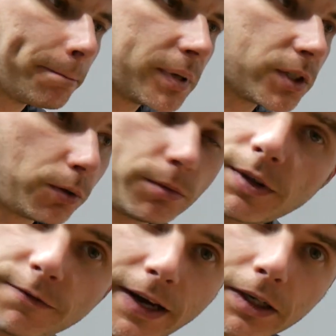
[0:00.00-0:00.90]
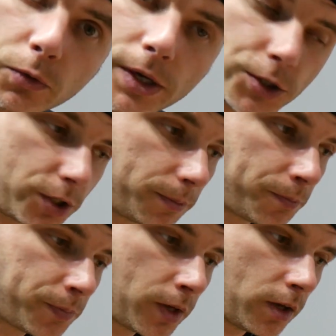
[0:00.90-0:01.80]
So the final question,
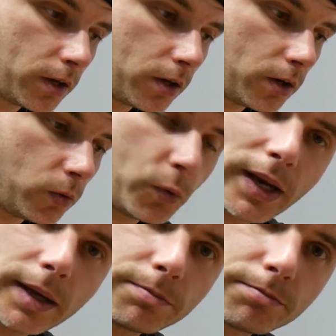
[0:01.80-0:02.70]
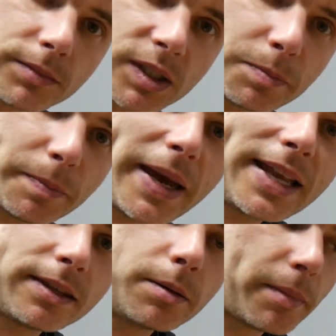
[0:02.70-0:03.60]
would I
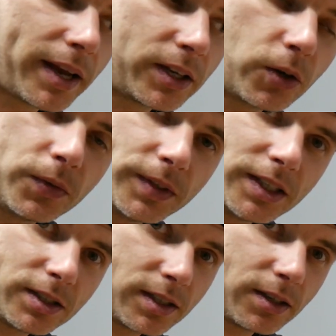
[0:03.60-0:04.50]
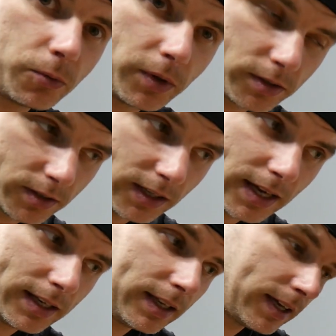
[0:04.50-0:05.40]
spend the money on these once again?